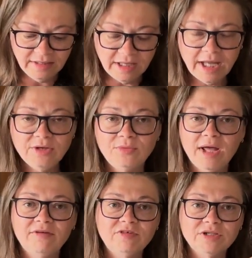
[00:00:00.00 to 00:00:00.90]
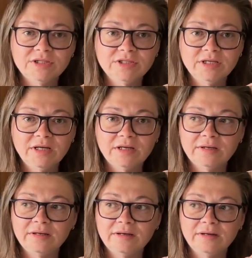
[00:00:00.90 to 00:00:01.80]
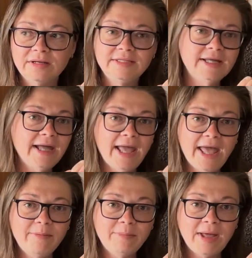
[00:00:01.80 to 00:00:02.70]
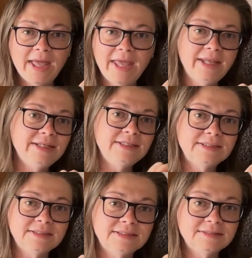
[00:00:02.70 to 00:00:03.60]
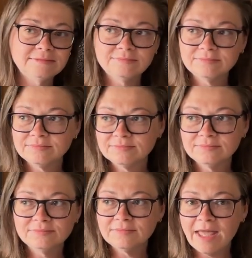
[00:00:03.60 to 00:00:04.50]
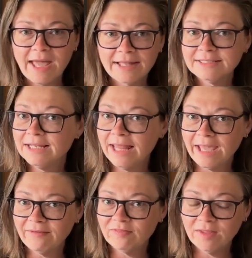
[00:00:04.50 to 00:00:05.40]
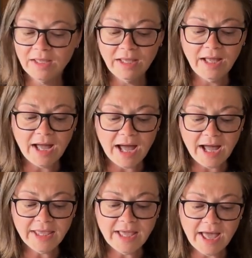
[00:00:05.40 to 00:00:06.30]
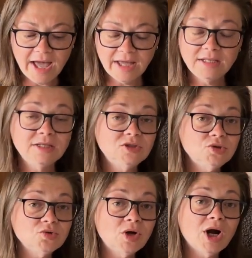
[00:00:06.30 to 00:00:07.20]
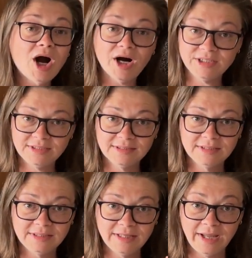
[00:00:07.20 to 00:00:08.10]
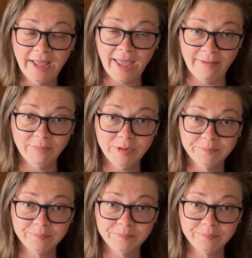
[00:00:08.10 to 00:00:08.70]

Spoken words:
unravel the hem and add length. I had to cut the hem,